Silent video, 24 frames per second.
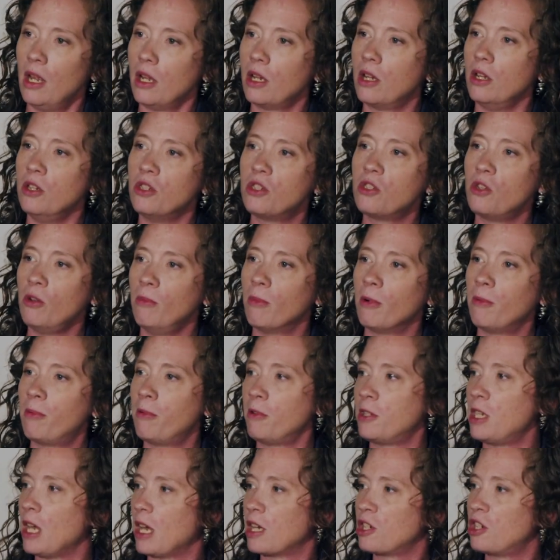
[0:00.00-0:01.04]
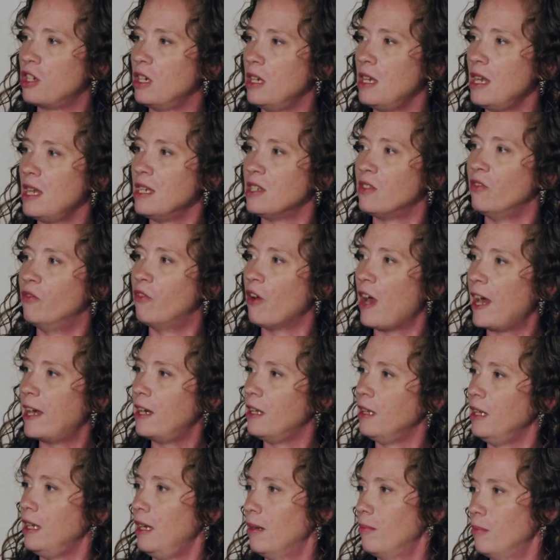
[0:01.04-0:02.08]
Consumer protection is
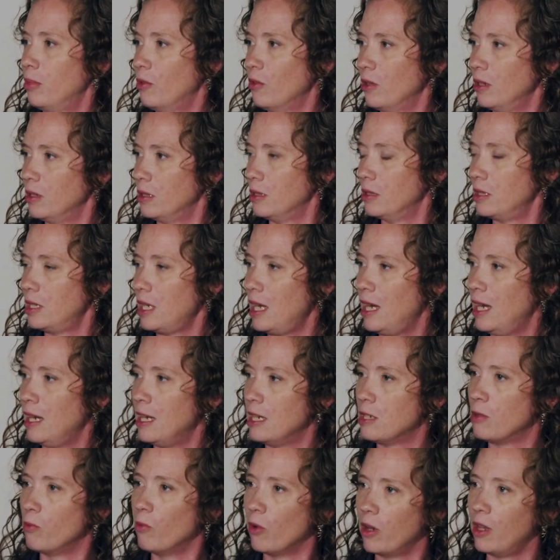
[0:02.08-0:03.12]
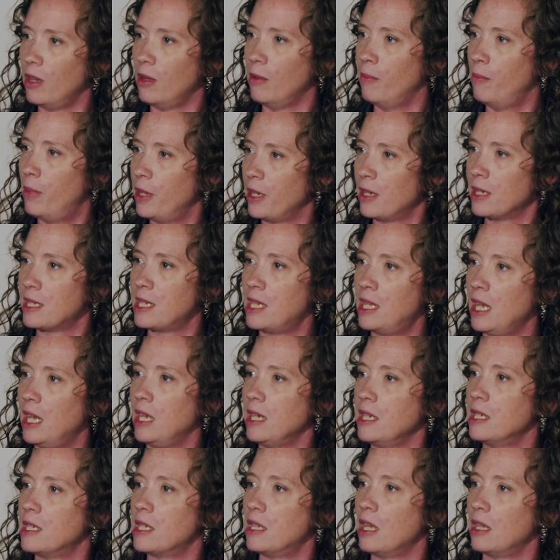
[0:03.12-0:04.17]
vitally important. It is one of the biggest
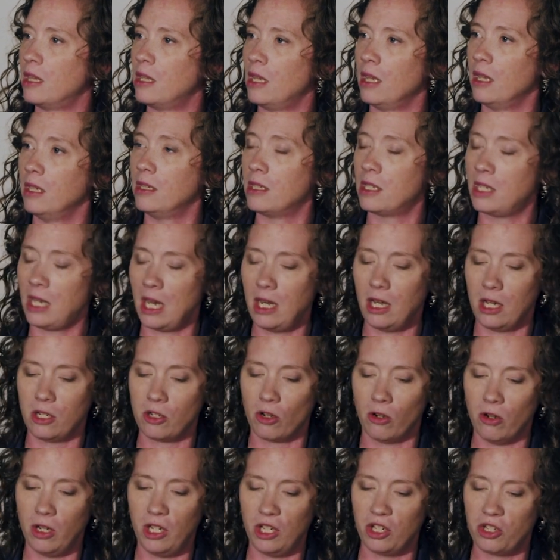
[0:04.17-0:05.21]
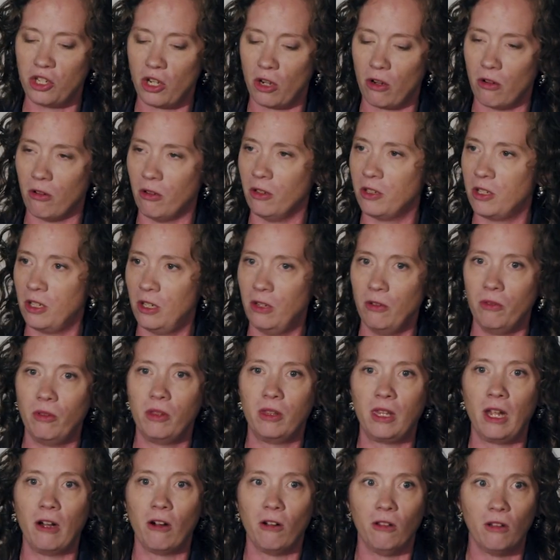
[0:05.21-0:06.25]
things that the state attorneys general do.
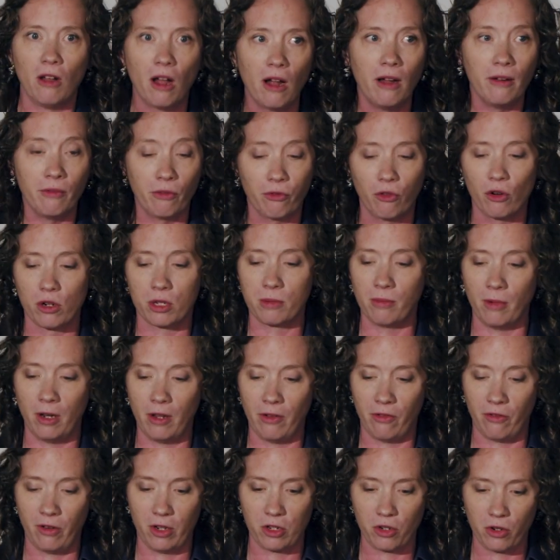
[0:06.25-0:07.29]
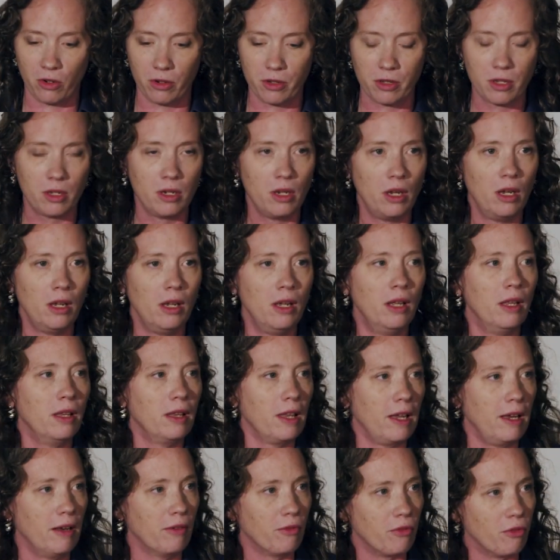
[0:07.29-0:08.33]
They are law enforcement officials.
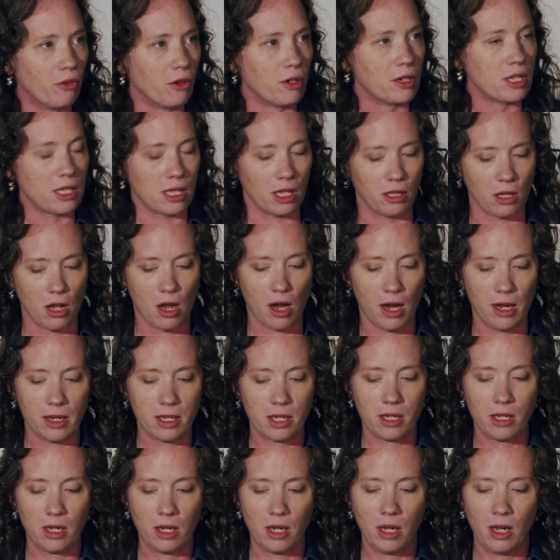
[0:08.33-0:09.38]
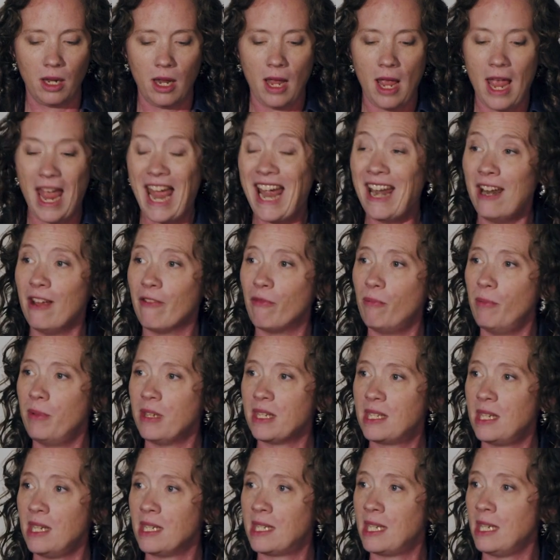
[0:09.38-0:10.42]
They enforce the laws. And if
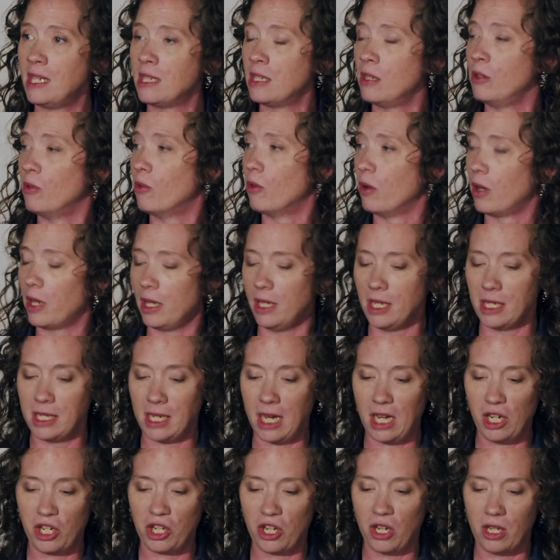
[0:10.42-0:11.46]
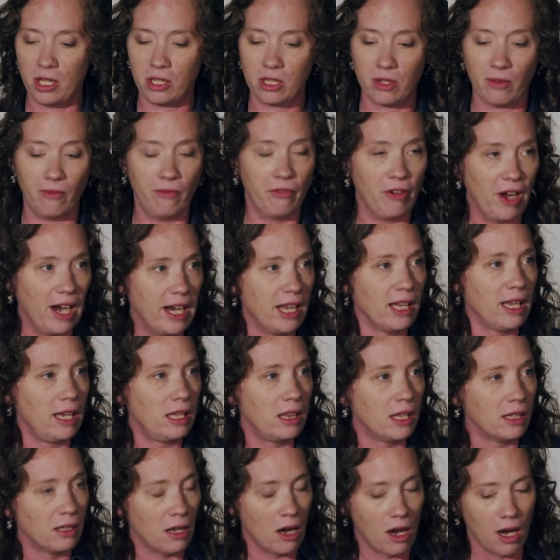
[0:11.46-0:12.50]
businesses and organizations
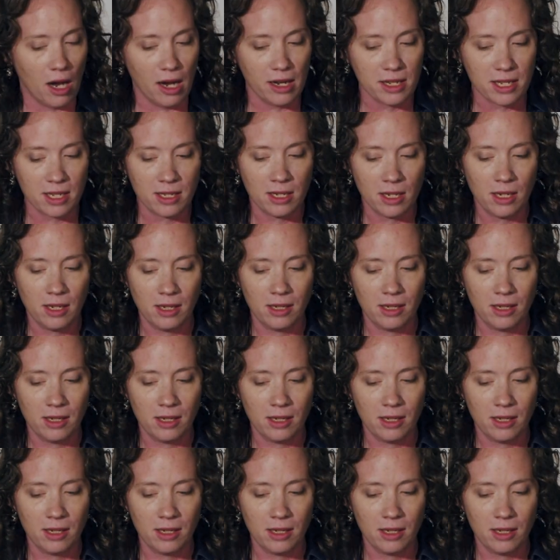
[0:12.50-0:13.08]
violate the laws,